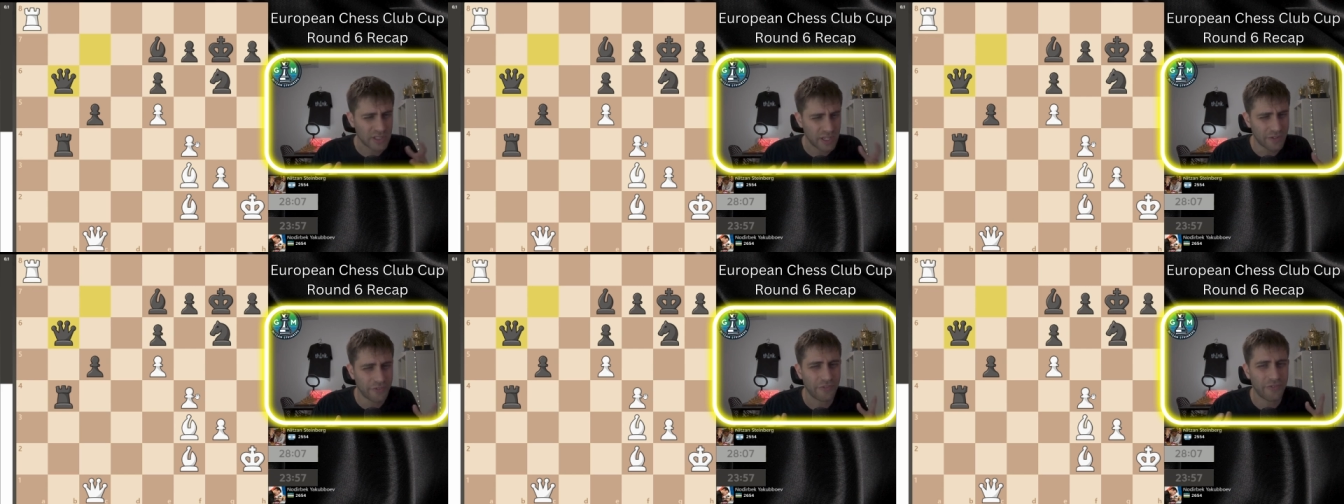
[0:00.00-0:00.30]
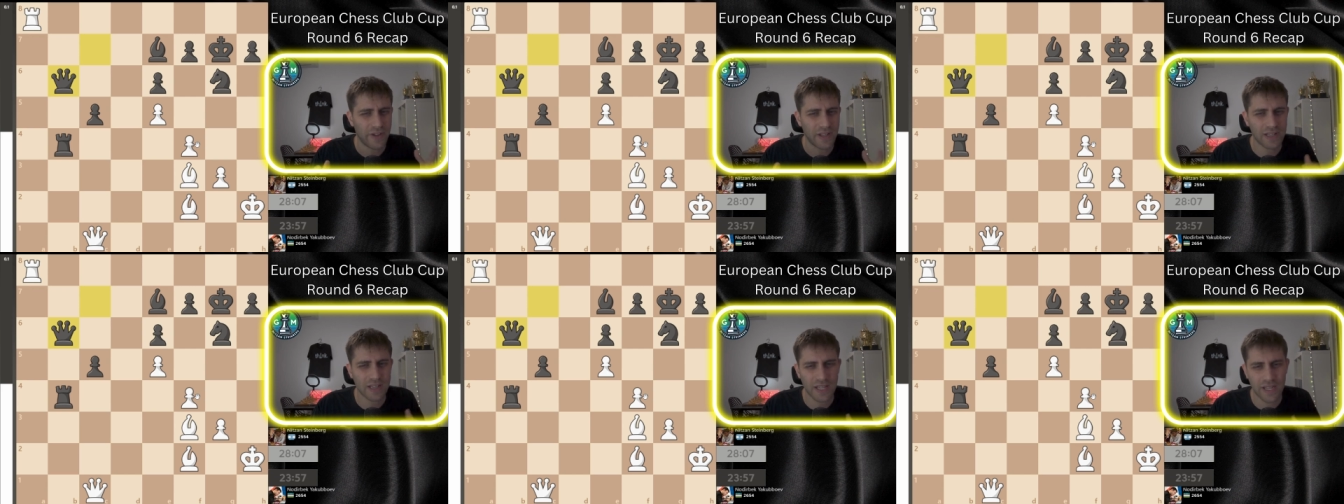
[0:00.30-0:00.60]
I
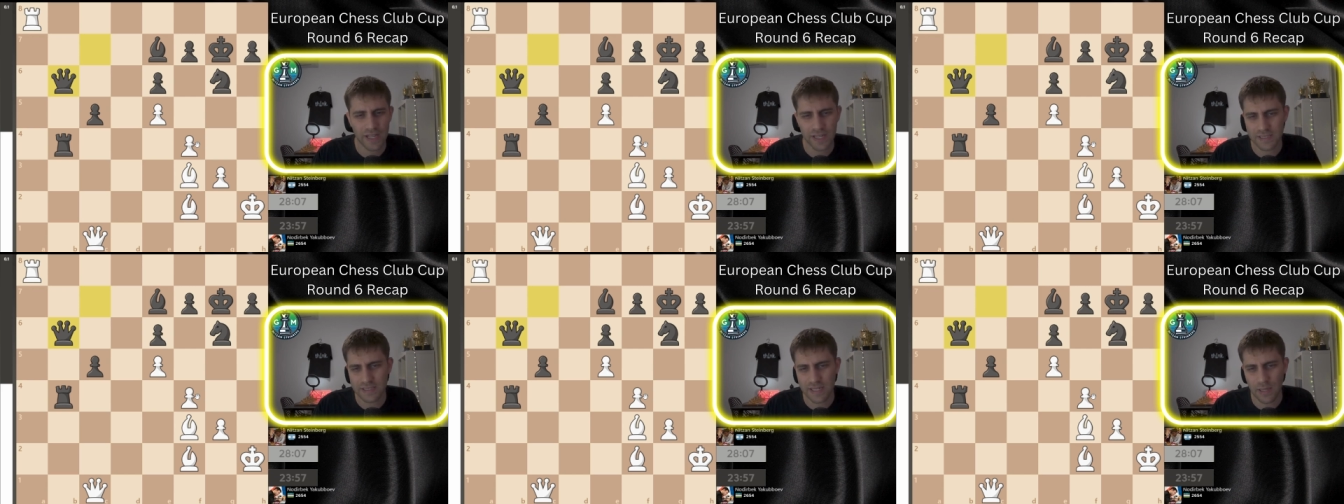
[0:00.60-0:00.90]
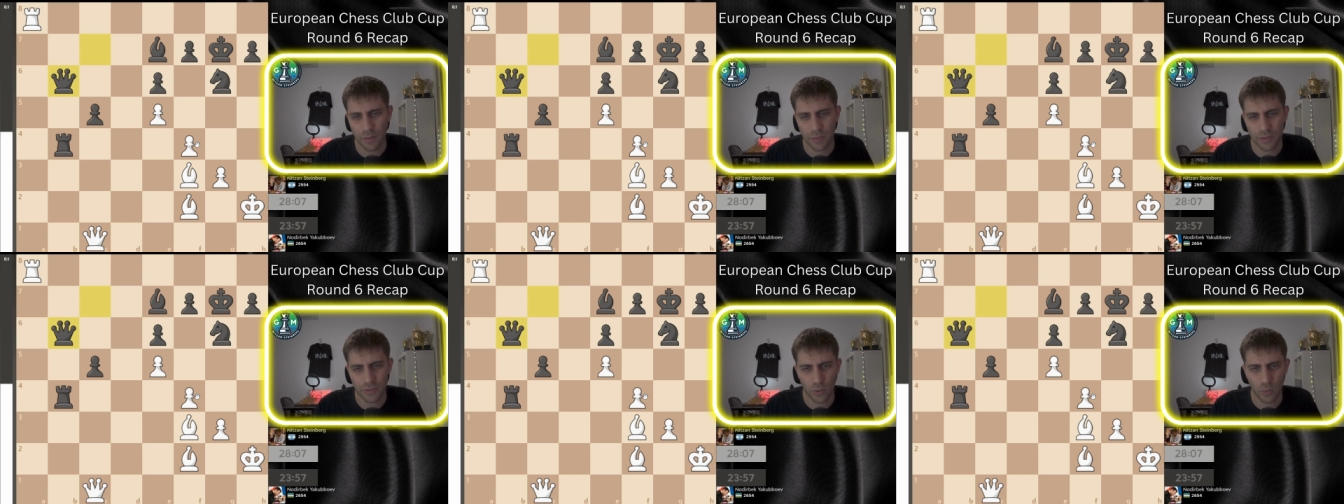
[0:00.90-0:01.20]
felt like
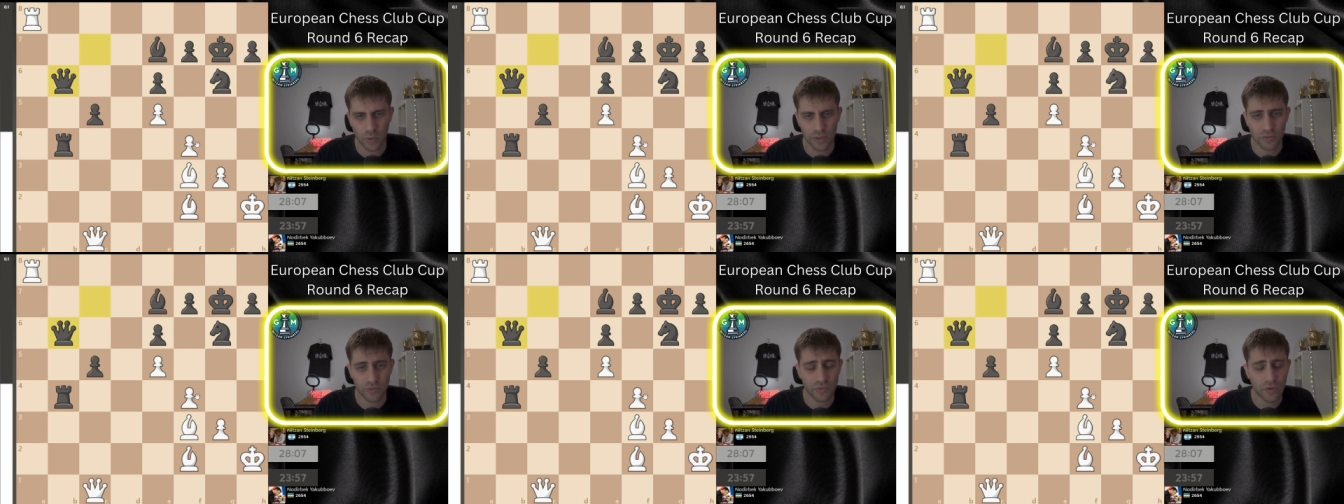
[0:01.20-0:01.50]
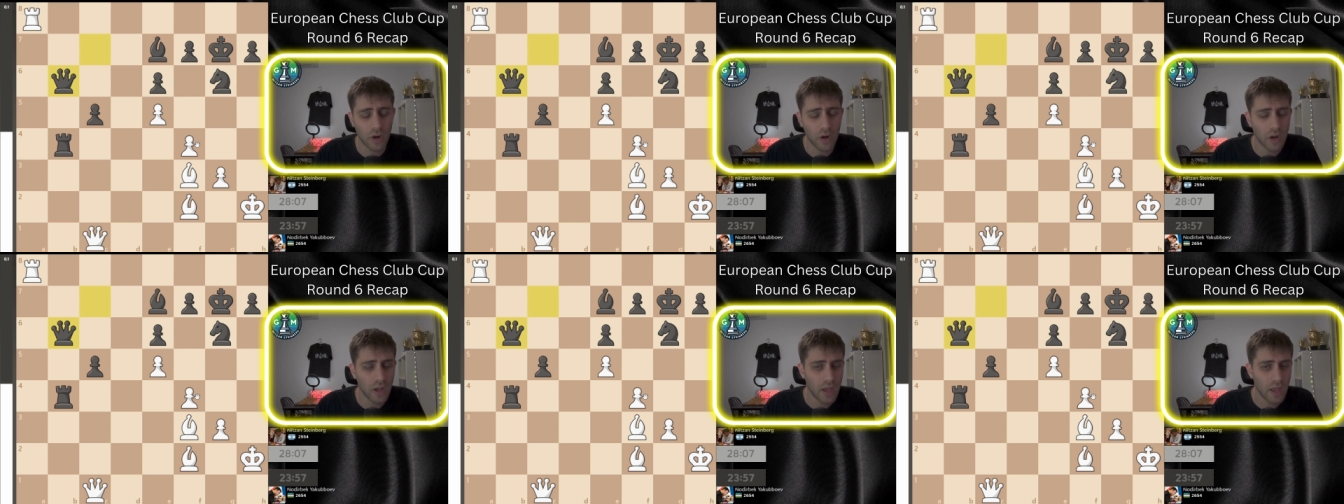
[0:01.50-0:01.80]
something went
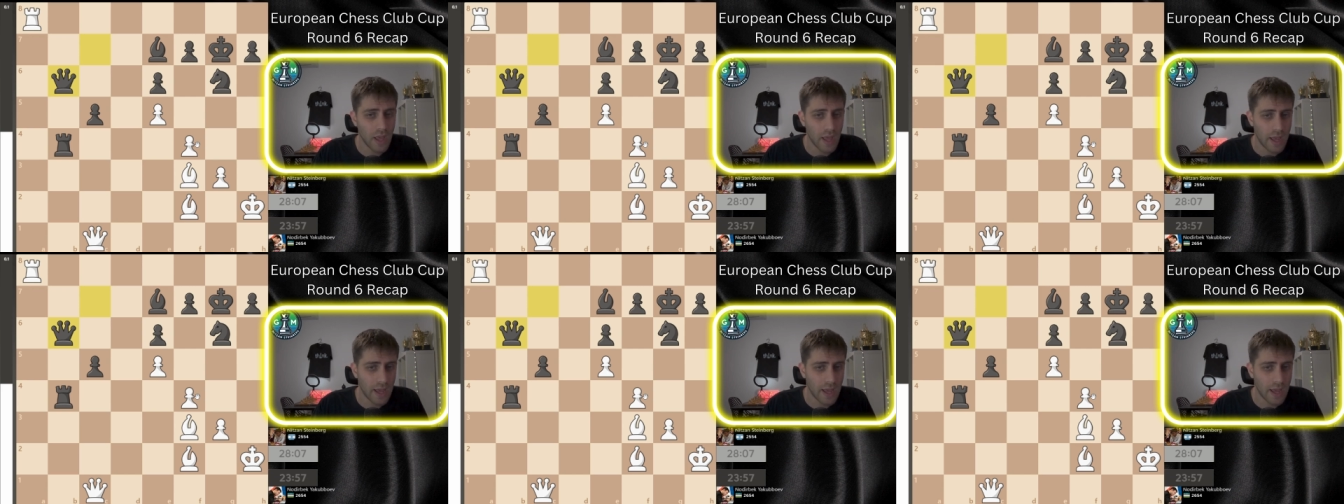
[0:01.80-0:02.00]
wrong